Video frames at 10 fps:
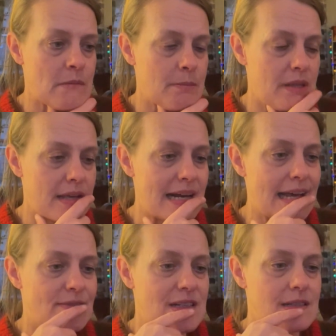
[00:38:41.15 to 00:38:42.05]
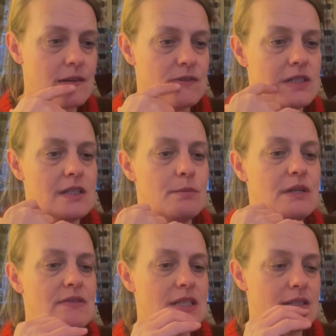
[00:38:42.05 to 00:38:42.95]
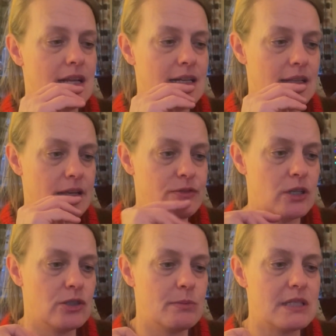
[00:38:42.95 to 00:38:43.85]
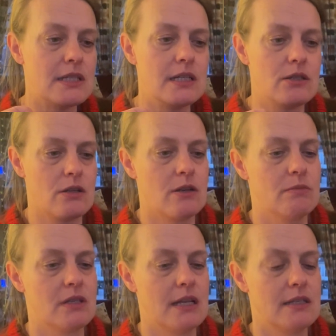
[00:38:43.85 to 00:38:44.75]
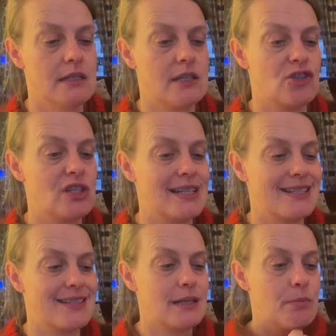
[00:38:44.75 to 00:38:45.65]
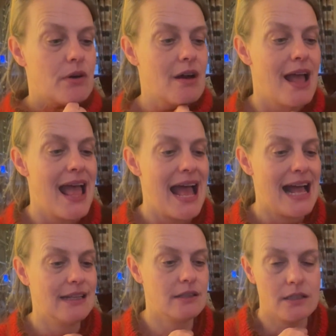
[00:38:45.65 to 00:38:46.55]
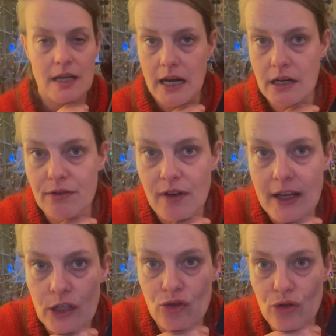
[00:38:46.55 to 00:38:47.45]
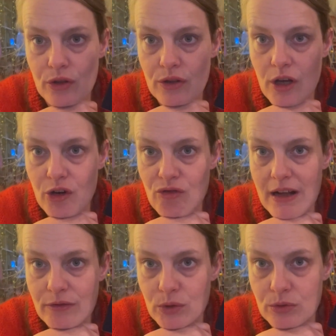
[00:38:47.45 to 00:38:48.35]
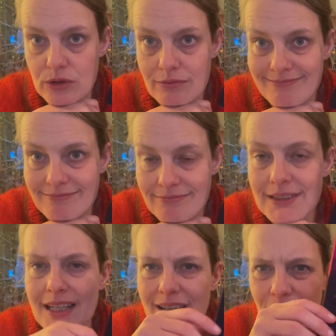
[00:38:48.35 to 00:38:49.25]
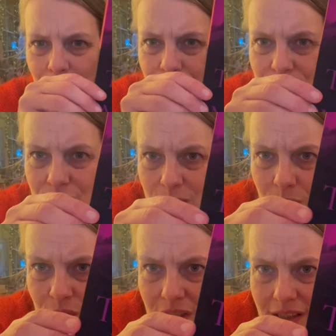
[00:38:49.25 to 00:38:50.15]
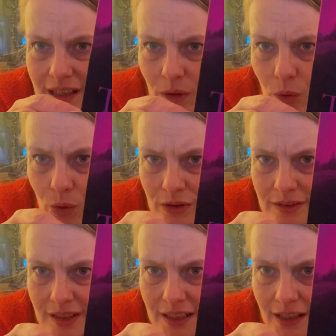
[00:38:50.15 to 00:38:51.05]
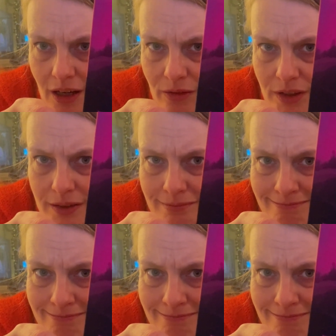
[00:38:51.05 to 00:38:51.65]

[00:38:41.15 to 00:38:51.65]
But then Ivy discovers that the previous nanny left under mysterious circumstances, and she digs deeper, and the terrifying truth unravels. Also, can we look at that haunting cover?